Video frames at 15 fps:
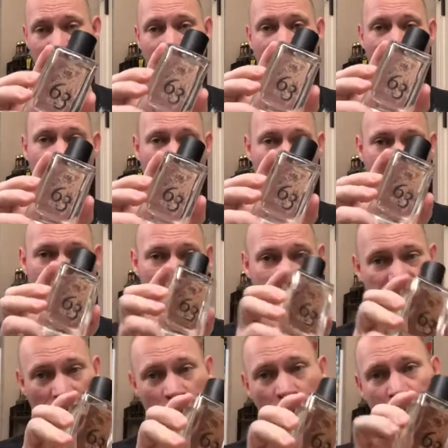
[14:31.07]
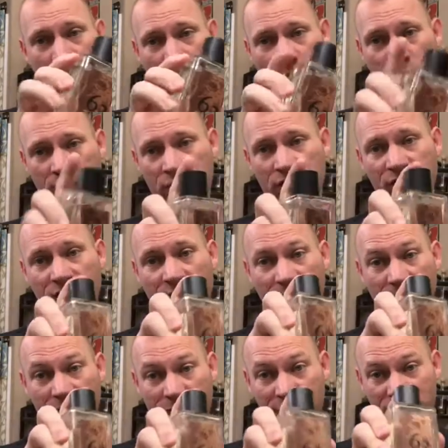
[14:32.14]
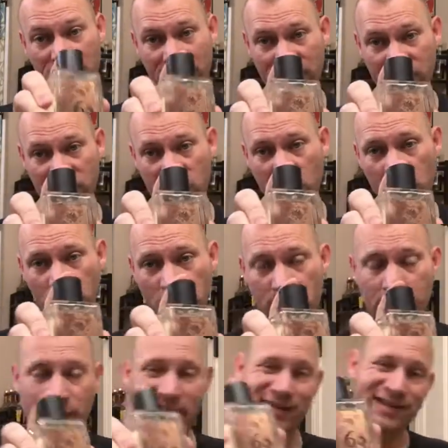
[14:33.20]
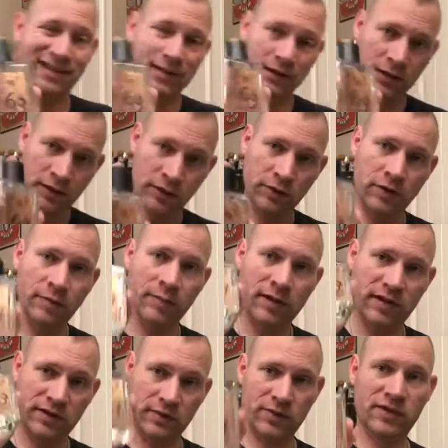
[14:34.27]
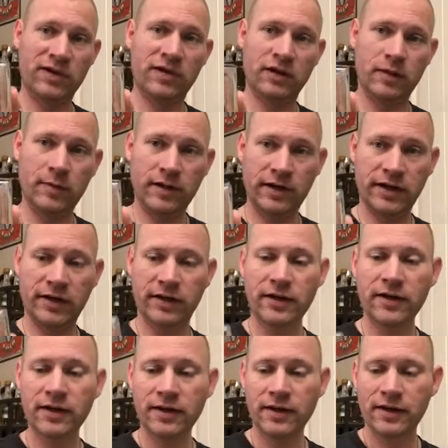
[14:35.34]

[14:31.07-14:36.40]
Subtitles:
They have a soap, which I love the shaving soap, but I didn't include it because I was talking about it here.